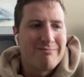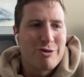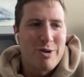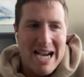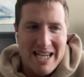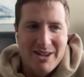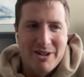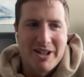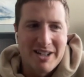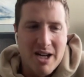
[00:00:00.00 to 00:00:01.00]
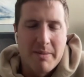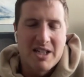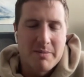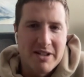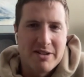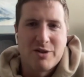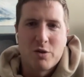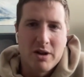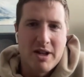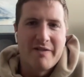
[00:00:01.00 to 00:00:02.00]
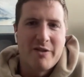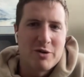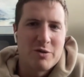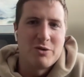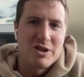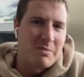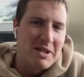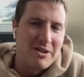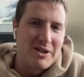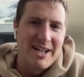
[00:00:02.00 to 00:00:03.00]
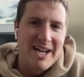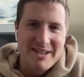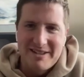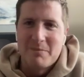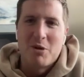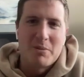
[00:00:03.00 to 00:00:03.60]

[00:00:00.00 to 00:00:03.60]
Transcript: tracking their income and expenses, or a lot of folks will just be looking at simple